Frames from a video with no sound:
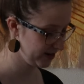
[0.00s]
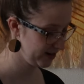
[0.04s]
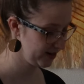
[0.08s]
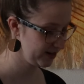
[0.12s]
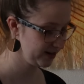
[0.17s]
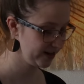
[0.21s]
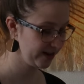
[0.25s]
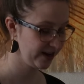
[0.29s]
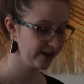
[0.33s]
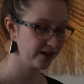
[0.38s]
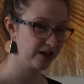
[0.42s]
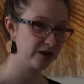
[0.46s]

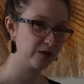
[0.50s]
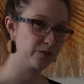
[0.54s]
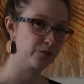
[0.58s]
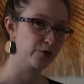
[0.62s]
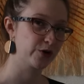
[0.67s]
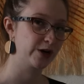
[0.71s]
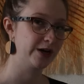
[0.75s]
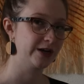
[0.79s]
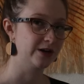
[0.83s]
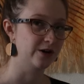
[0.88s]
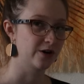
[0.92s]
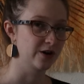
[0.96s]
Inhale and
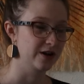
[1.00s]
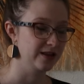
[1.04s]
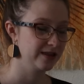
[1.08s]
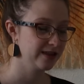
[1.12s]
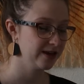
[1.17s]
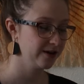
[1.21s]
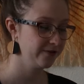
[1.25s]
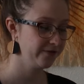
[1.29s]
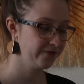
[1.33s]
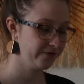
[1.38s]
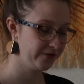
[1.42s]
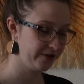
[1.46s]
bringing our
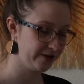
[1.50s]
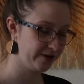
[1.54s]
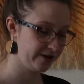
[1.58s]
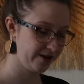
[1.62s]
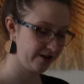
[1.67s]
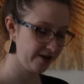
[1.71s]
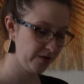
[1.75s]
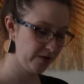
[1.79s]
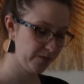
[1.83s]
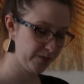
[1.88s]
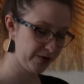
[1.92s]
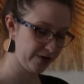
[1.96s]
left foot
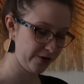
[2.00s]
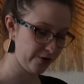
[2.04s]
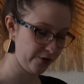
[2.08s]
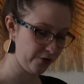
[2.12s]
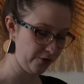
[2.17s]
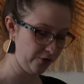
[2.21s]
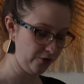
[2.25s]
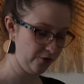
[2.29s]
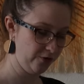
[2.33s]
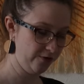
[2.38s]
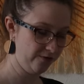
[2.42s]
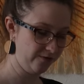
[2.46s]
up and
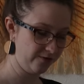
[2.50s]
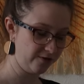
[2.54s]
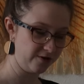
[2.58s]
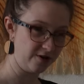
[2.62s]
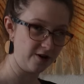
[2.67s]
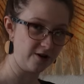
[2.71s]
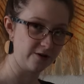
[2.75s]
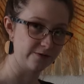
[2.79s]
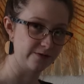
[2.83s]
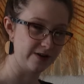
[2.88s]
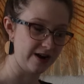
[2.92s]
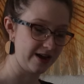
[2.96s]
over
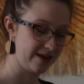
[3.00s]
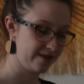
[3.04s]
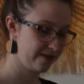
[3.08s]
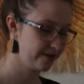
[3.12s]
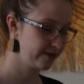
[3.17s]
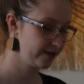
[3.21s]
our right